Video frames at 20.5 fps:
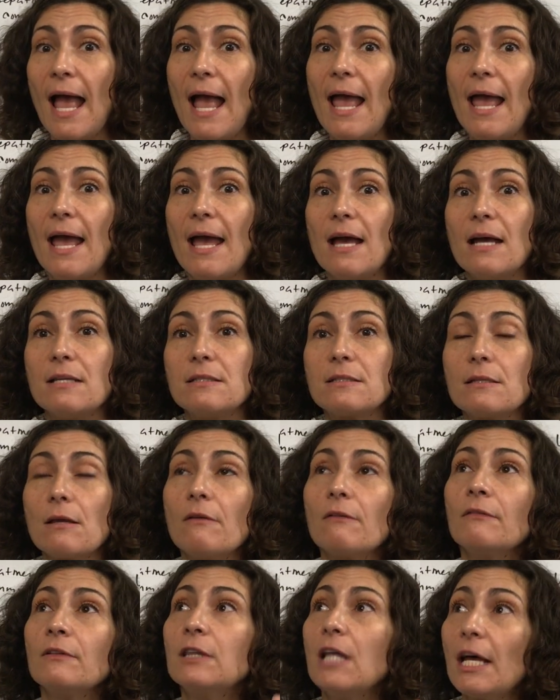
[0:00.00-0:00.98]
And
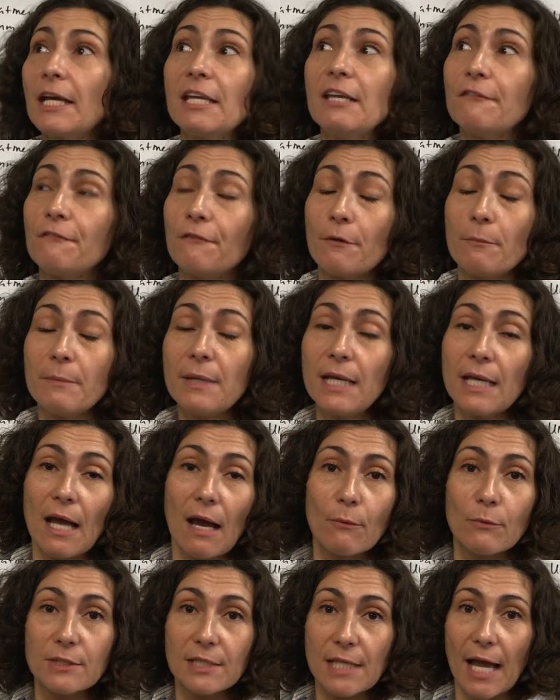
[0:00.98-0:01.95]
lucky for me,
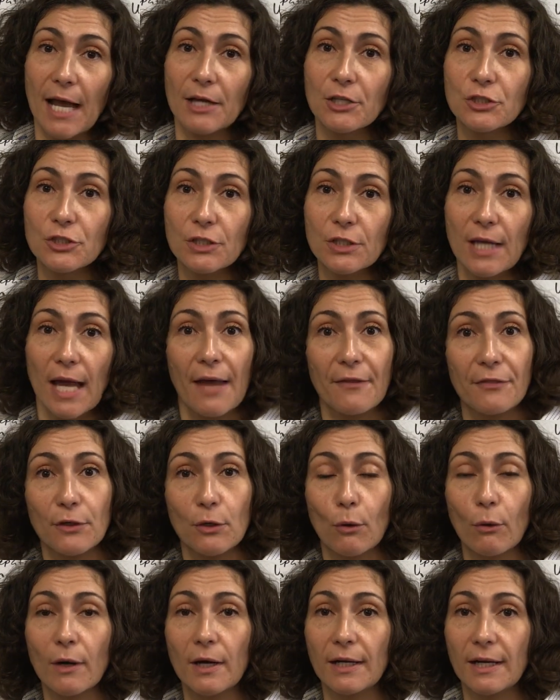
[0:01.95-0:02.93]
I was actually at the
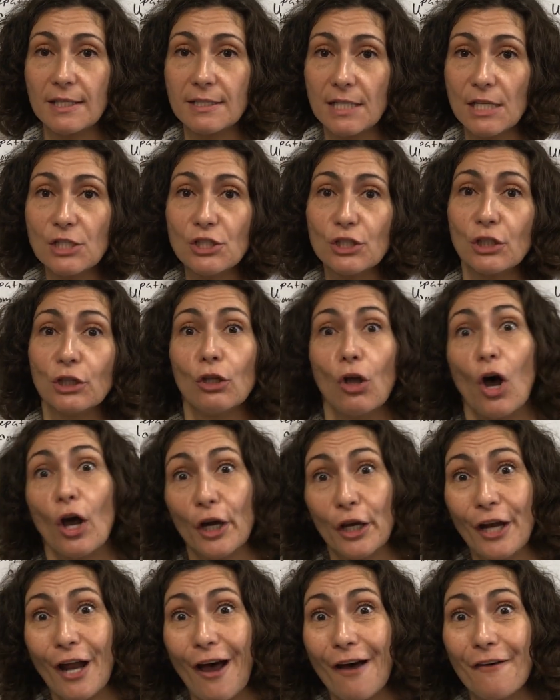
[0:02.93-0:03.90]
organization
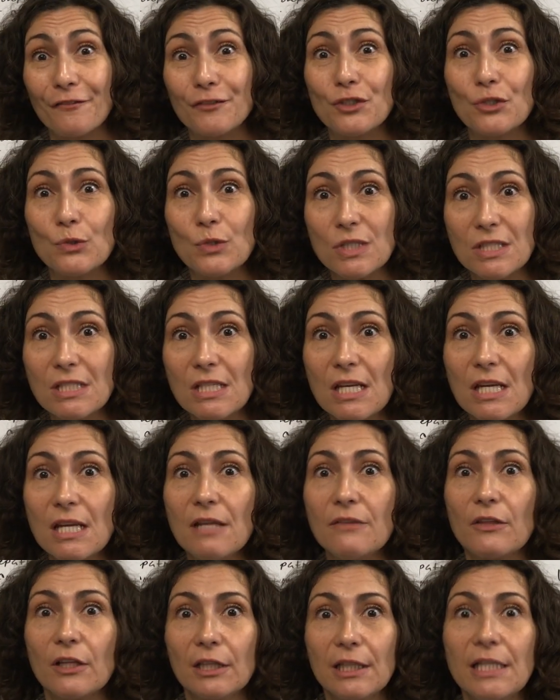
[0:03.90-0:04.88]
long enough to
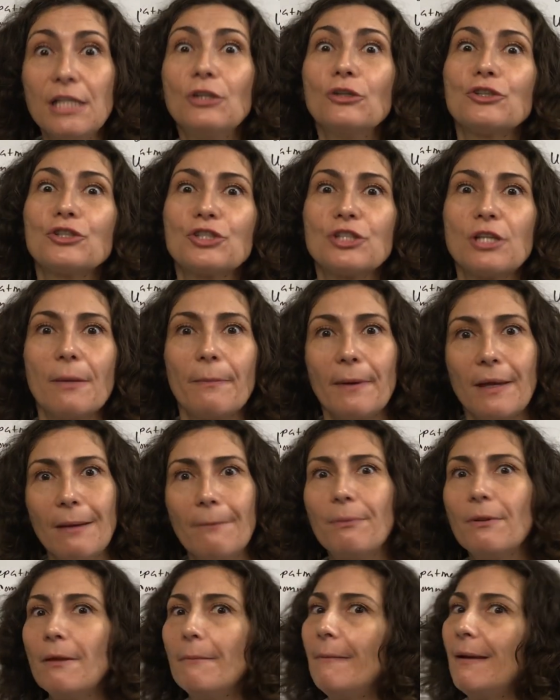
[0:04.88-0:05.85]
see the leadership
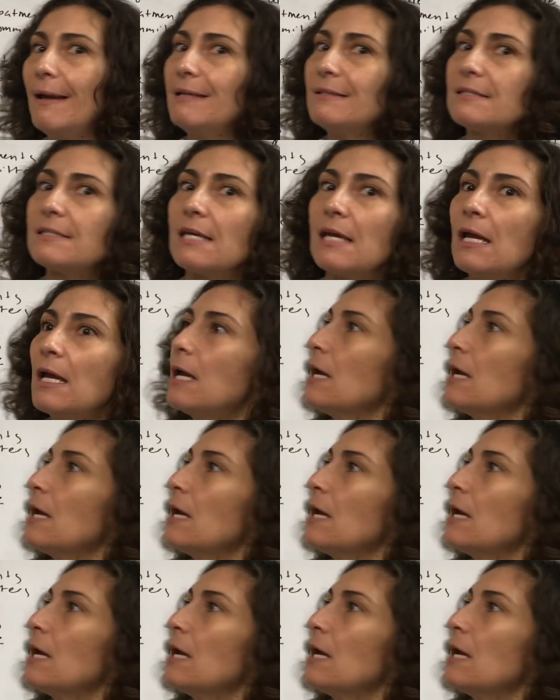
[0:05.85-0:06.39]
implement